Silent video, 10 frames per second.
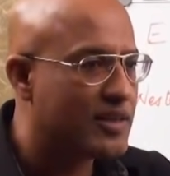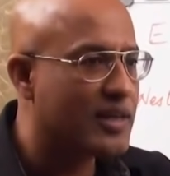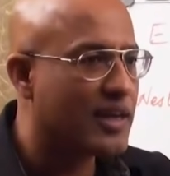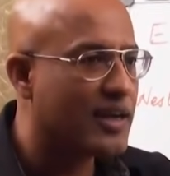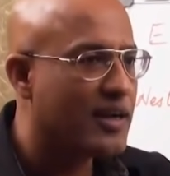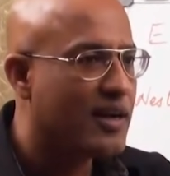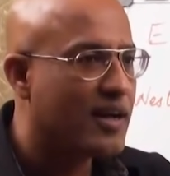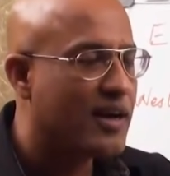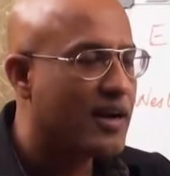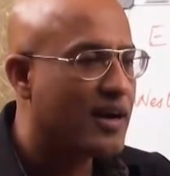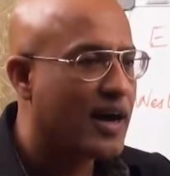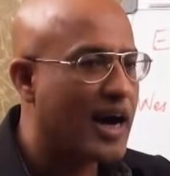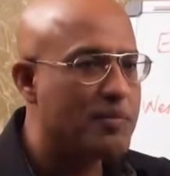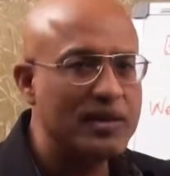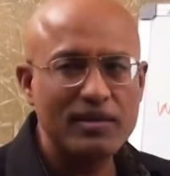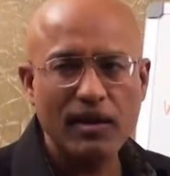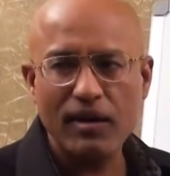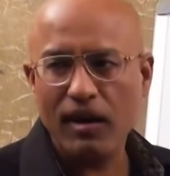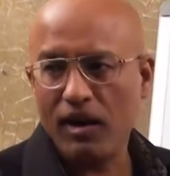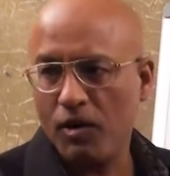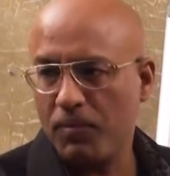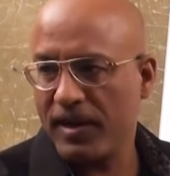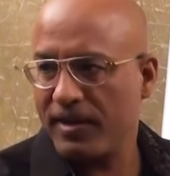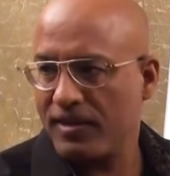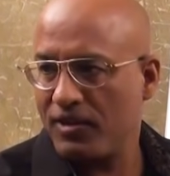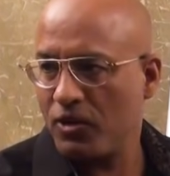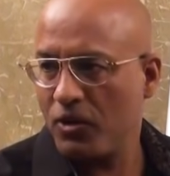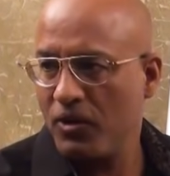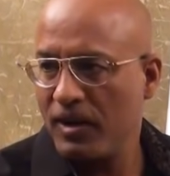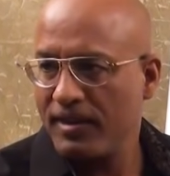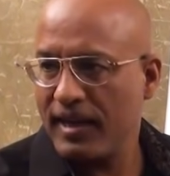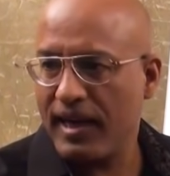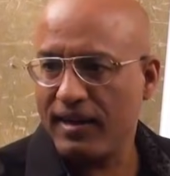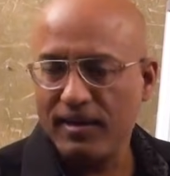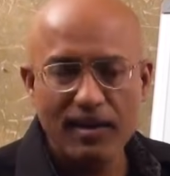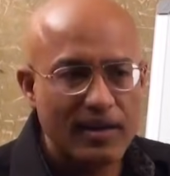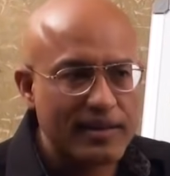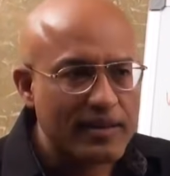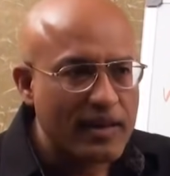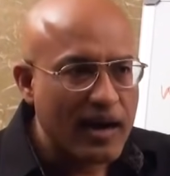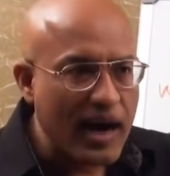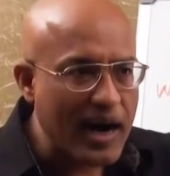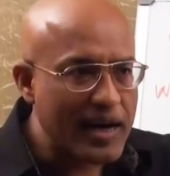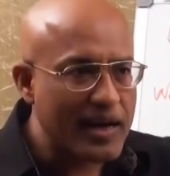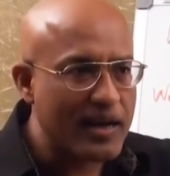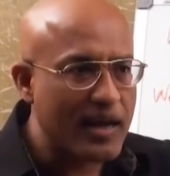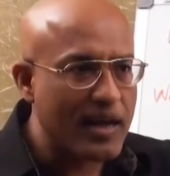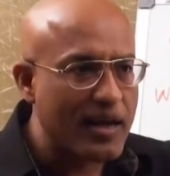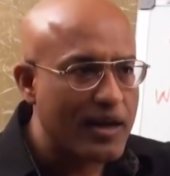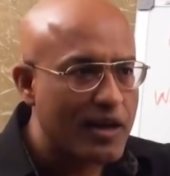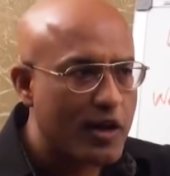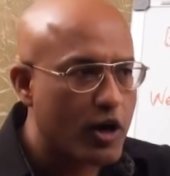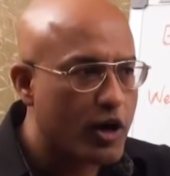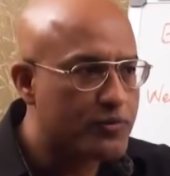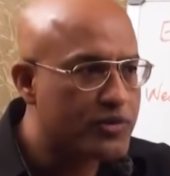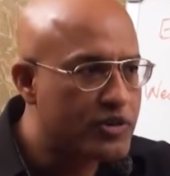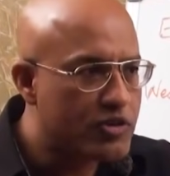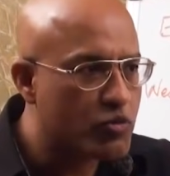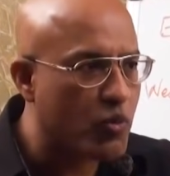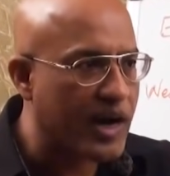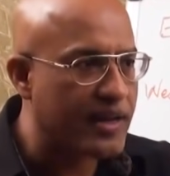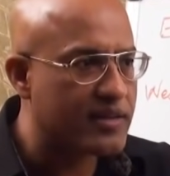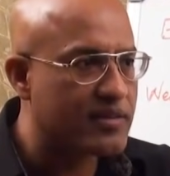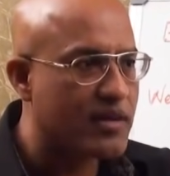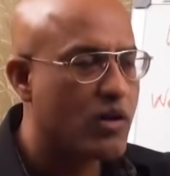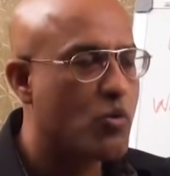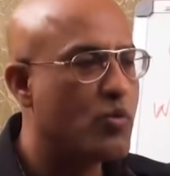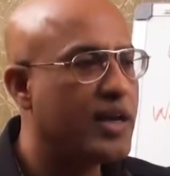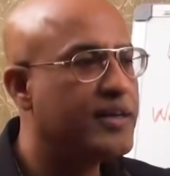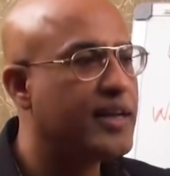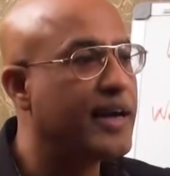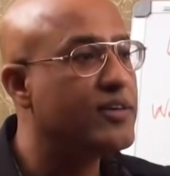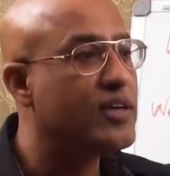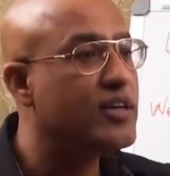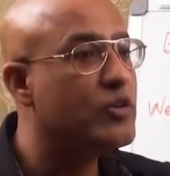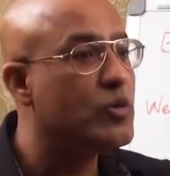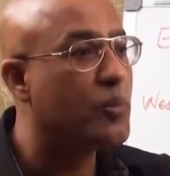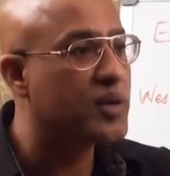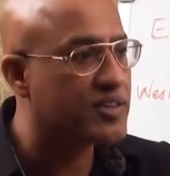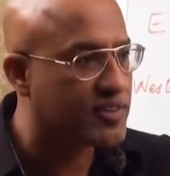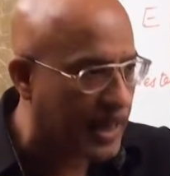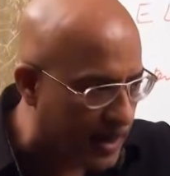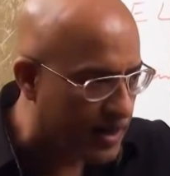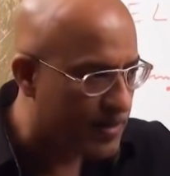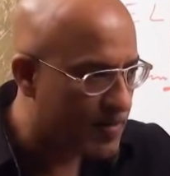DNA. I mean it's a little complicated you know that RNA of this virus when it enter into our cell,